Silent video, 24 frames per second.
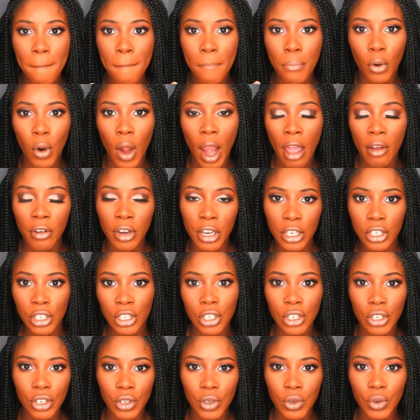
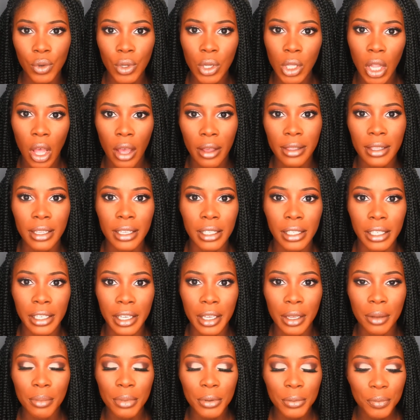brownish nude glossy
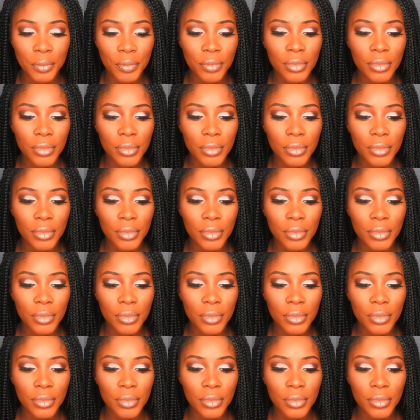lip.